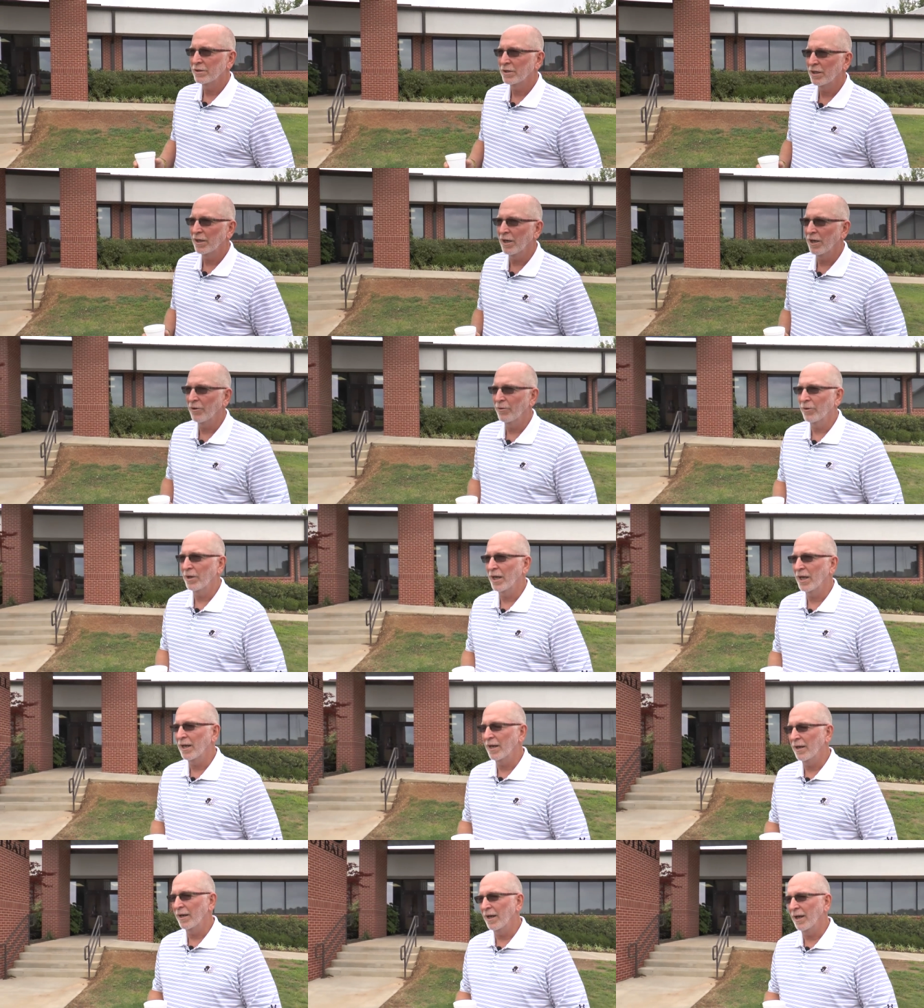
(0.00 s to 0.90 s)
you know,
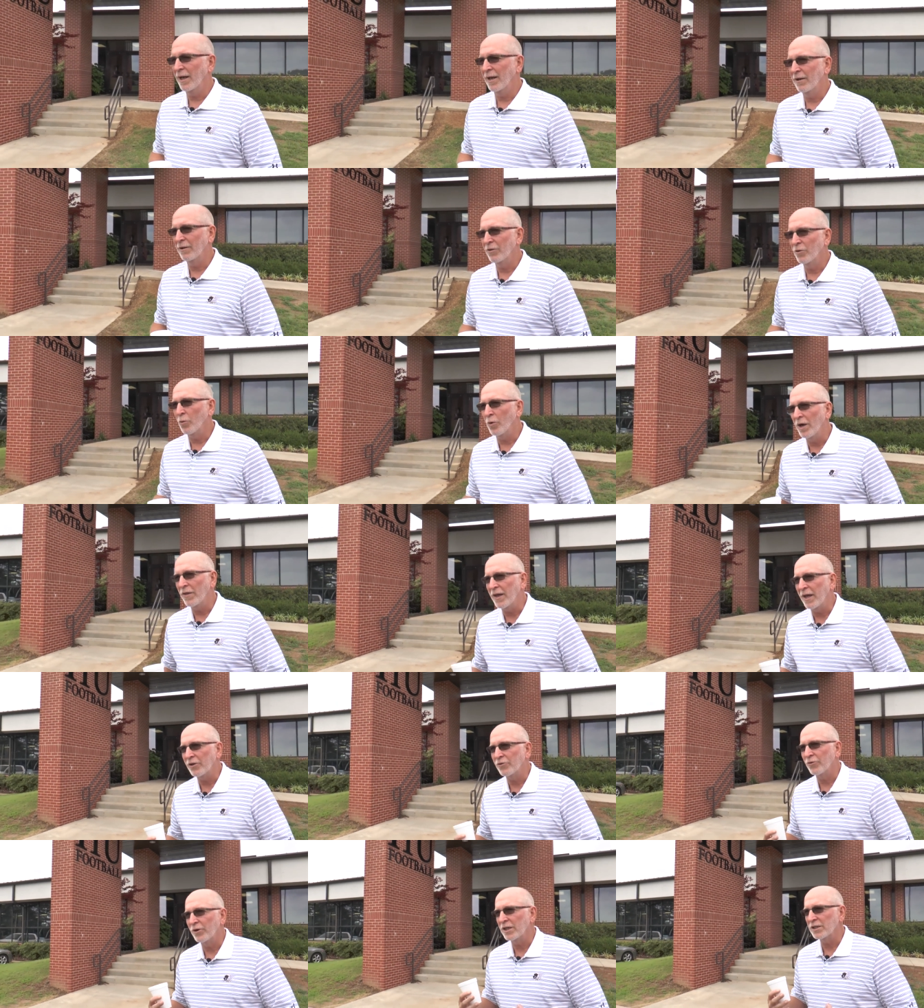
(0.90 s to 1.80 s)
and and the way
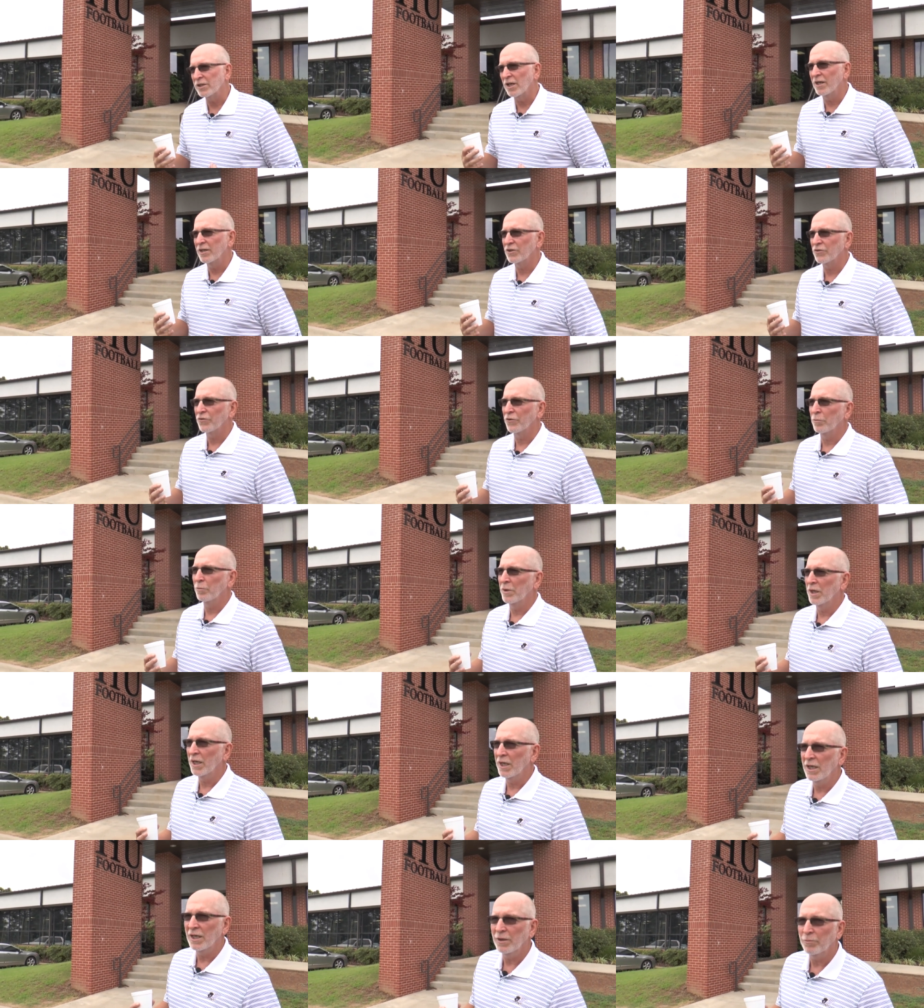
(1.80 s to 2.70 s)
that translates for
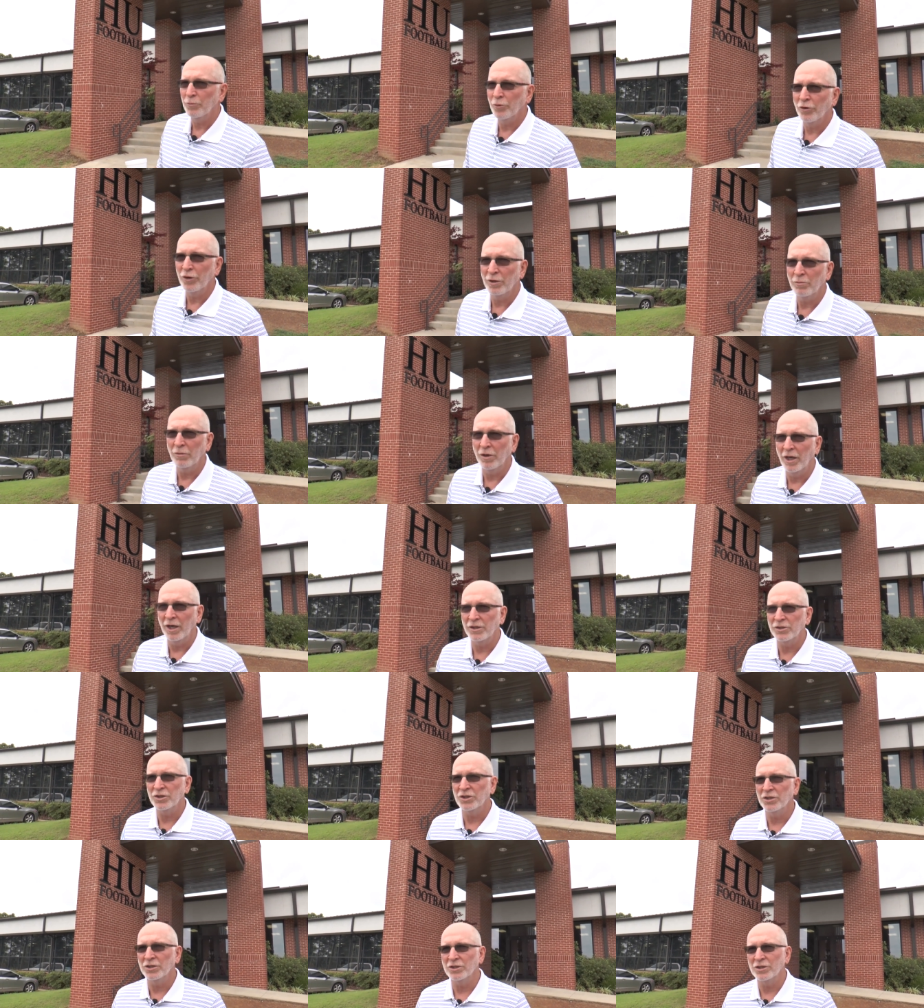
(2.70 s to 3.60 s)
me pretty
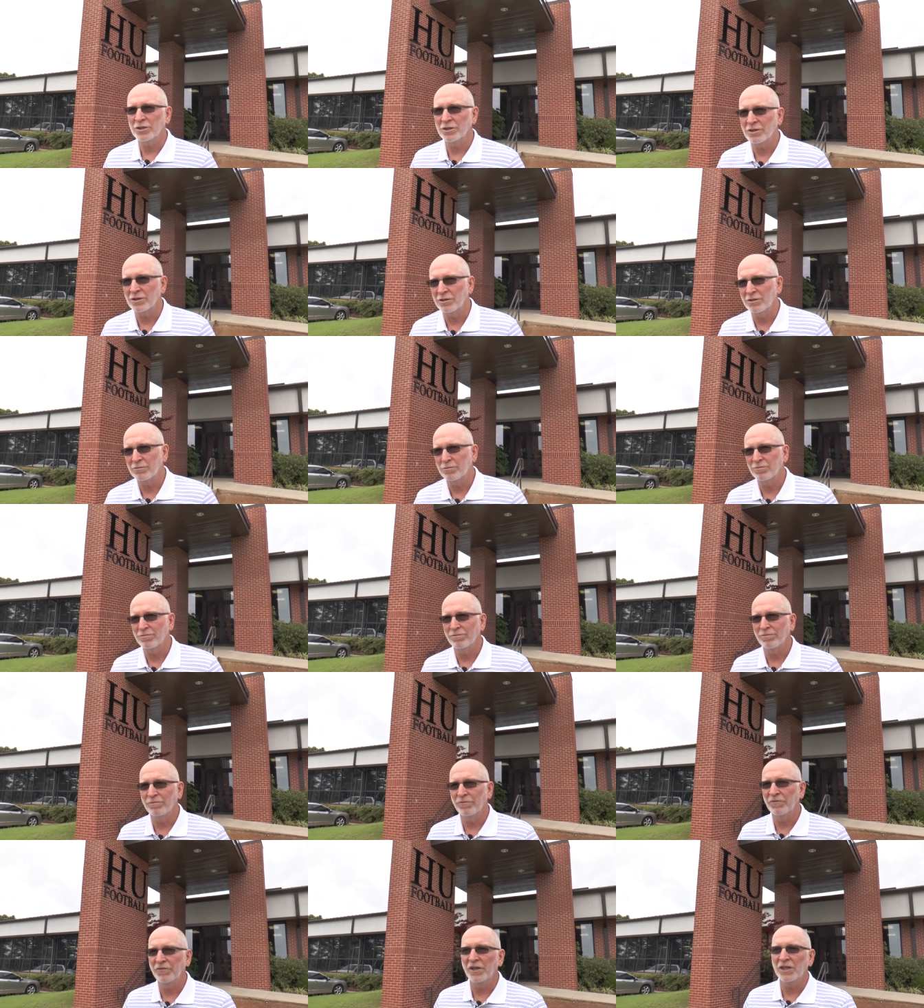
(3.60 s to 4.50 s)
much is
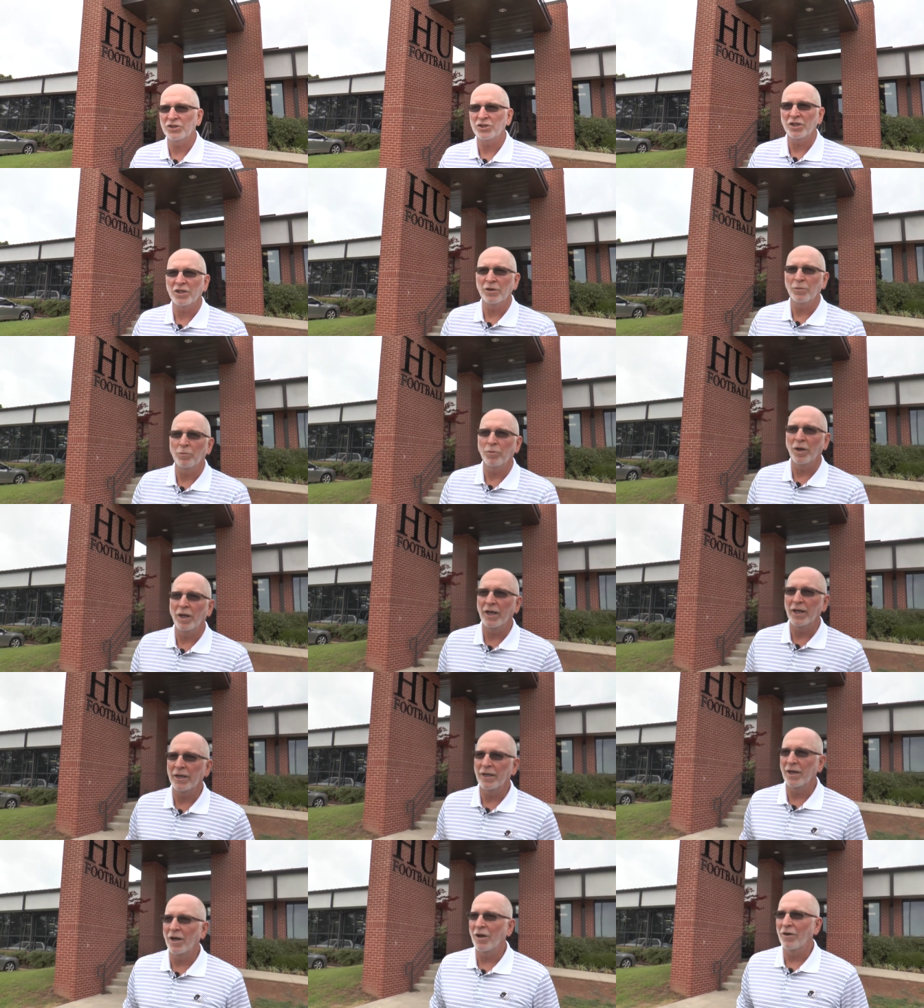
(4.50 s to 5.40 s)
fishing and
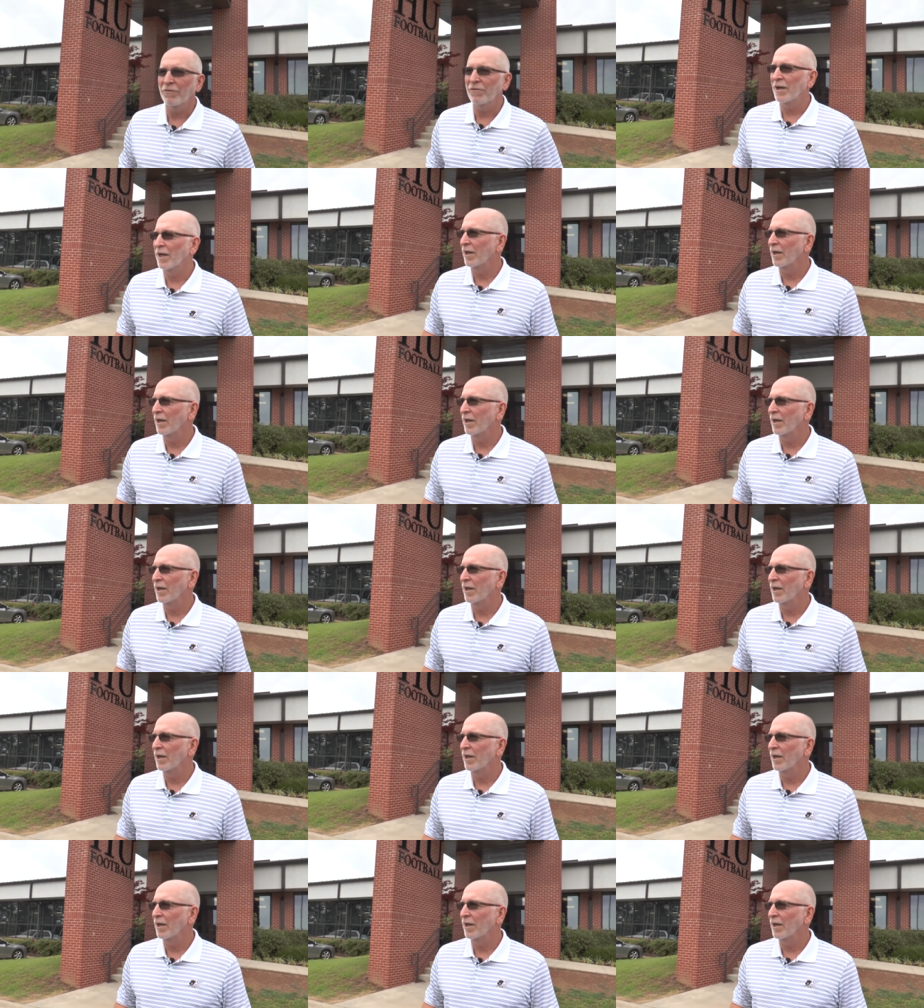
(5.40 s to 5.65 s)
playing golf.